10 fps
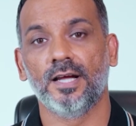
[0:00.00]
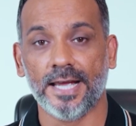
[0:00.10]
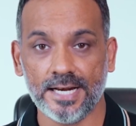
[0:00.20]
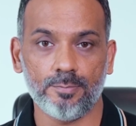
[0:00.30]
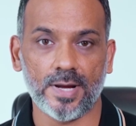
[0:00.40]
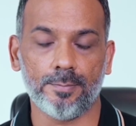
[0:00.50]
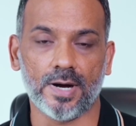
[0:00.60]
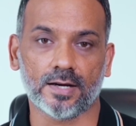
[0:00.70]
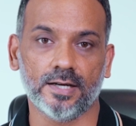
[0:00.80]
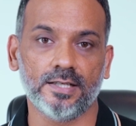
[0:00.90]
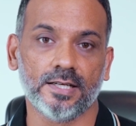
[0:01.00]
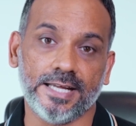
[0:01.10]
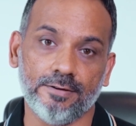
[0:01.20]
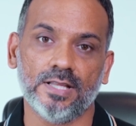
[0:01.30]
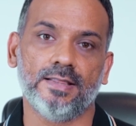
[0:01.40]
in a bear
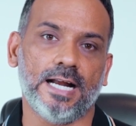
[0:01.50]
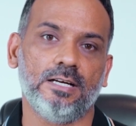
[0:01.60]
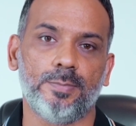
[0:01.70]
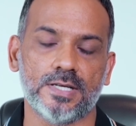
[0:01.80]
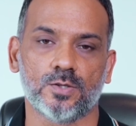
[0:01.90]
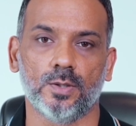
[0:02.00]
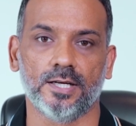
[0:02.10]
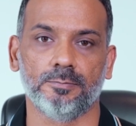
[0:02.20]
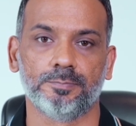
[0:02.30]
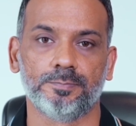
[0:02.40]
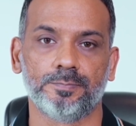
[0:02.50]
market given that persona.